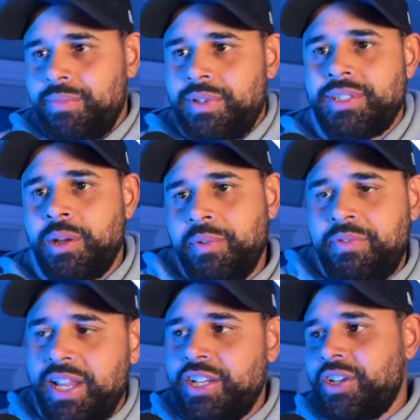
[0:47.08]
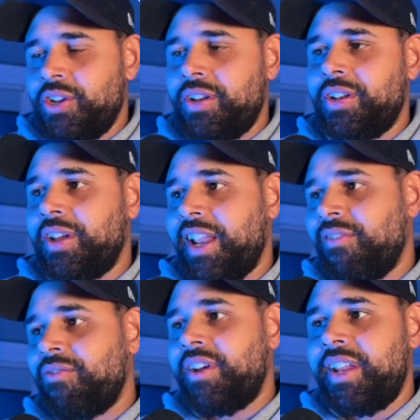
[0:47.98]
So we've literally gone and got that
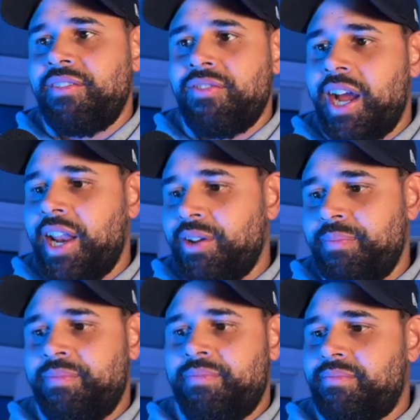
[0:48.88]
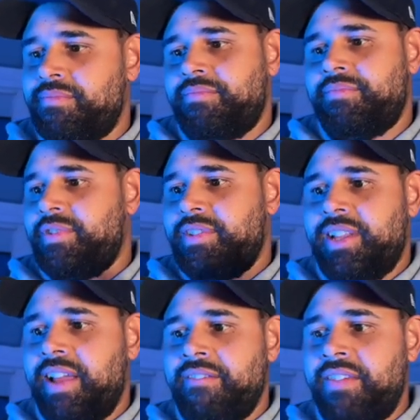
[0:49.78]
really random
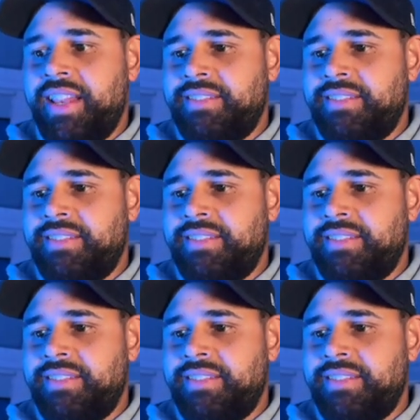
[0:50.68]
event